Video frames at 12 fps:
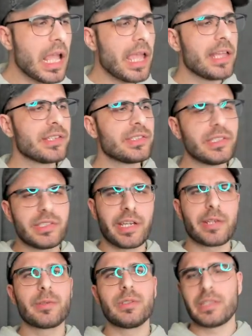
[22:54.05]
Is the
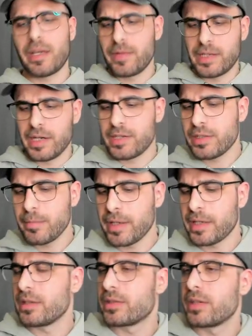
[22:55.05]
general navigation
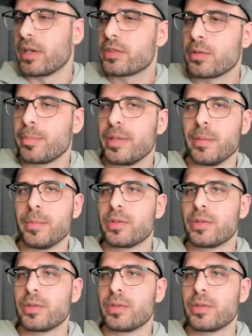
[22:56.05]
making sense to people?